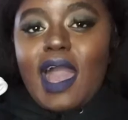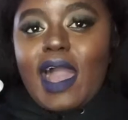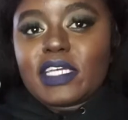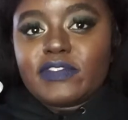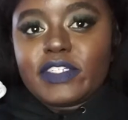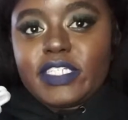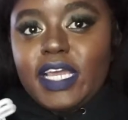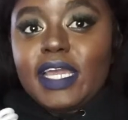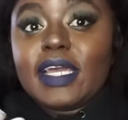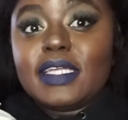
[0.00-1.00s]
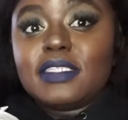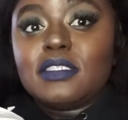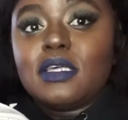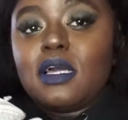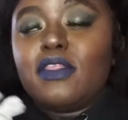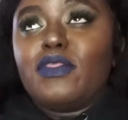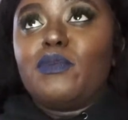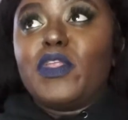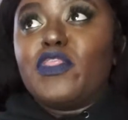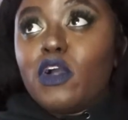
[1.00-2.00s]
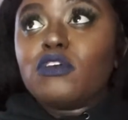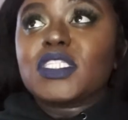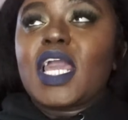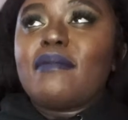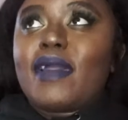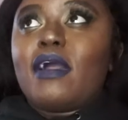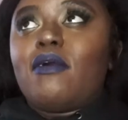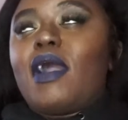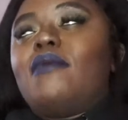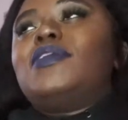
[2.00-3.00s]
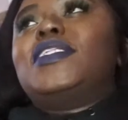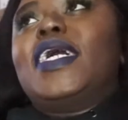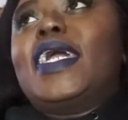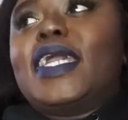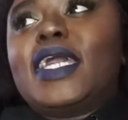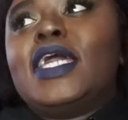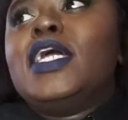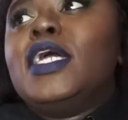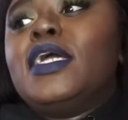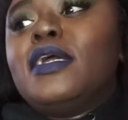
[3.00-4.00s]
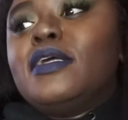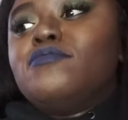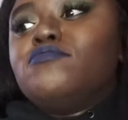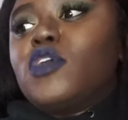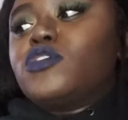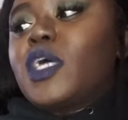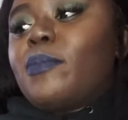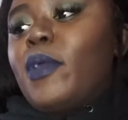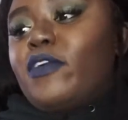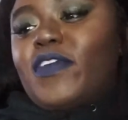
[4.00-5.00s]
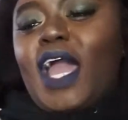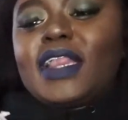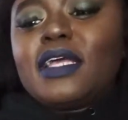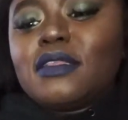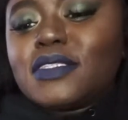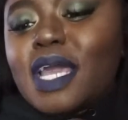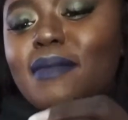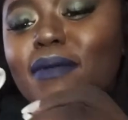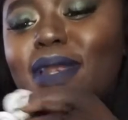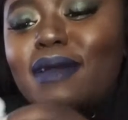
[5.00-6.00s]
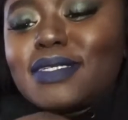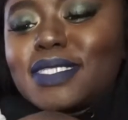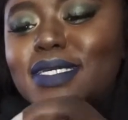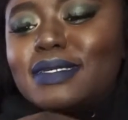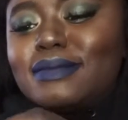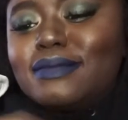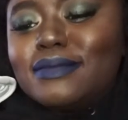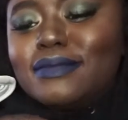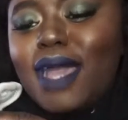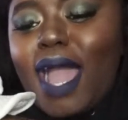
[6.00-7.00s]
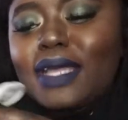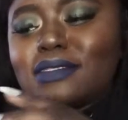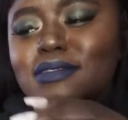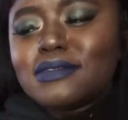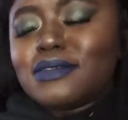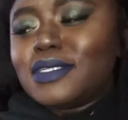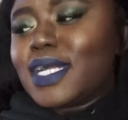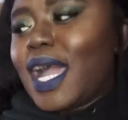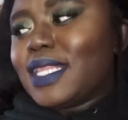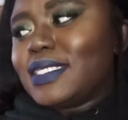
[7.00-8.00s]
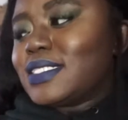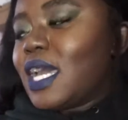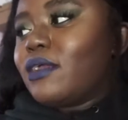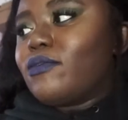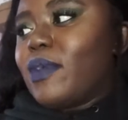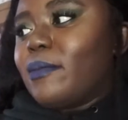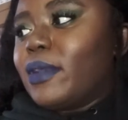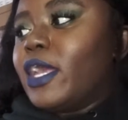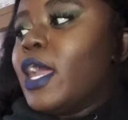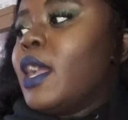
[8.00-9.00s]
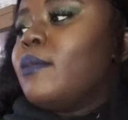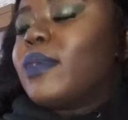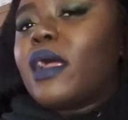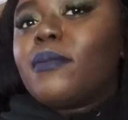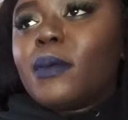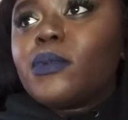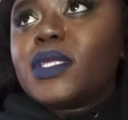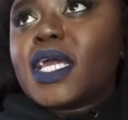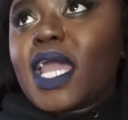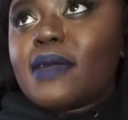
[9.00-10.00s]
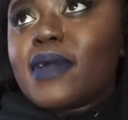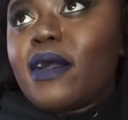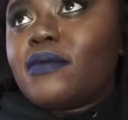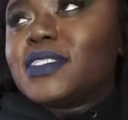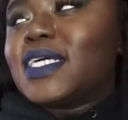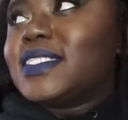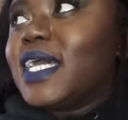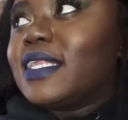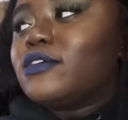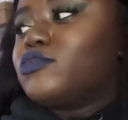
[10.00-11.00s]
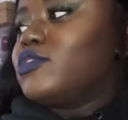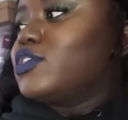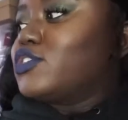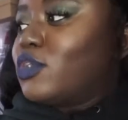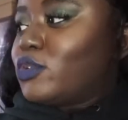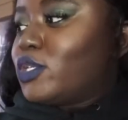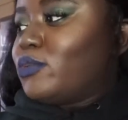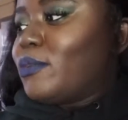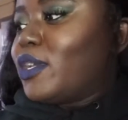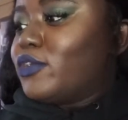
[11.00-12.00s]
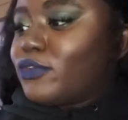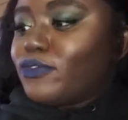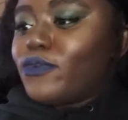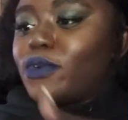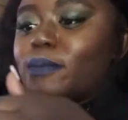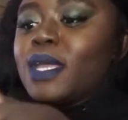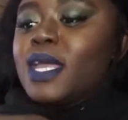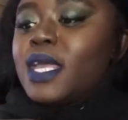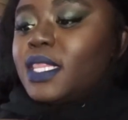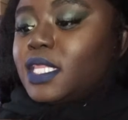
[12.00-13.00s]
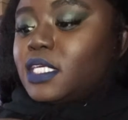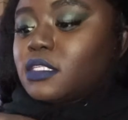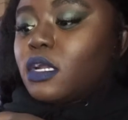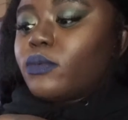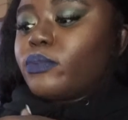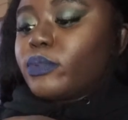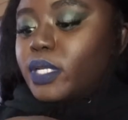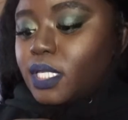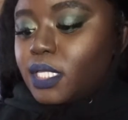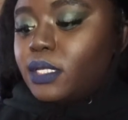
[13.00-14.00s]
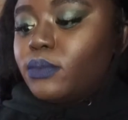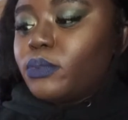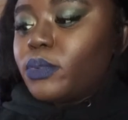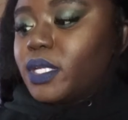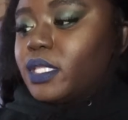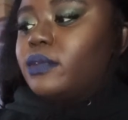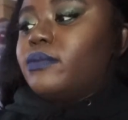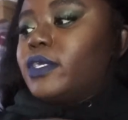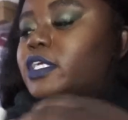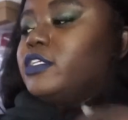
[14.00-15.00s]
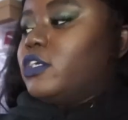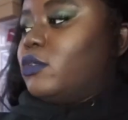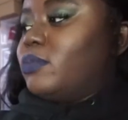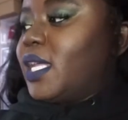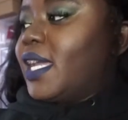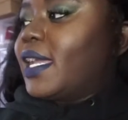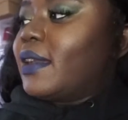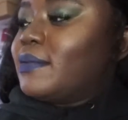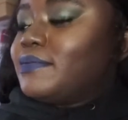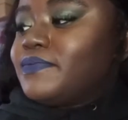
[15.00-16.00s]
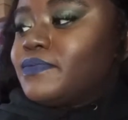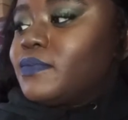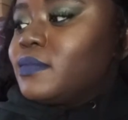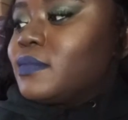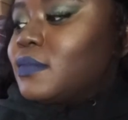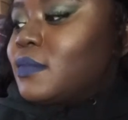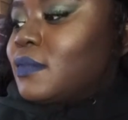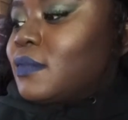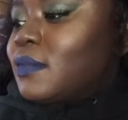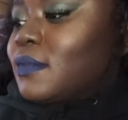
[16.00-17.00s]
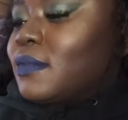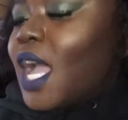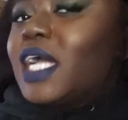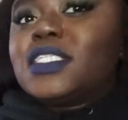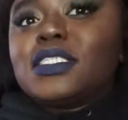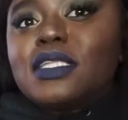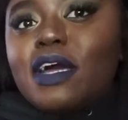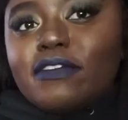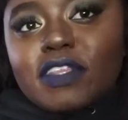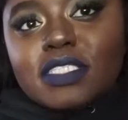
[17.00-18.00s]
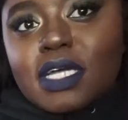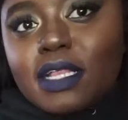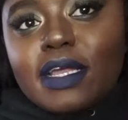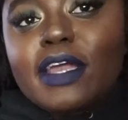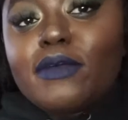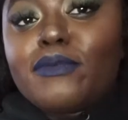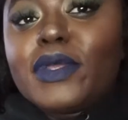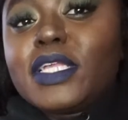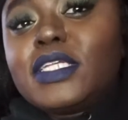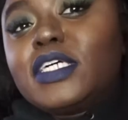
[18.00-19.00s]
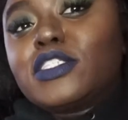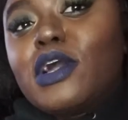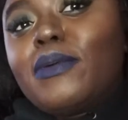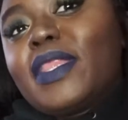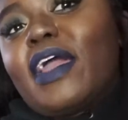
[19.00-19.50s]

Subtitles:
Oxford tans. When those came out, I was like, those are perfect. I think those came out when I was in high school or college. I don't remember. But I remember when they came out, I was like, dang, those would look so good with my uniform. These are really, really, really dope. Like, I just love this color. It really does go with